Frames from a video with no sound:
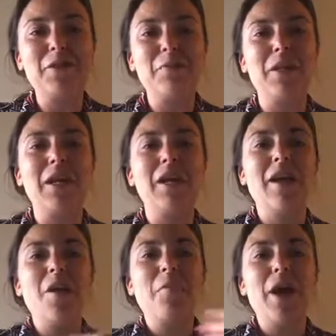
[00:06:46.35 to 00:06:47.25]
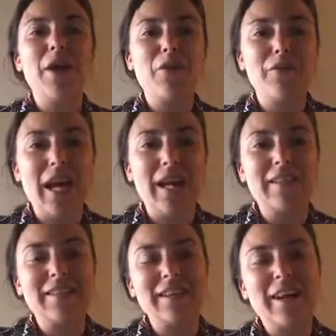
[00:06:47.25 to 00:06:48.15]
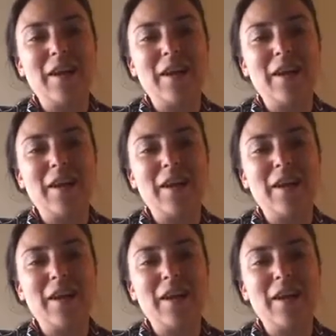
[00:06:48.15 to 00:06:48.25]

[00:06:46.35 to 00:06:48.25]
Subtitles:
to be part of that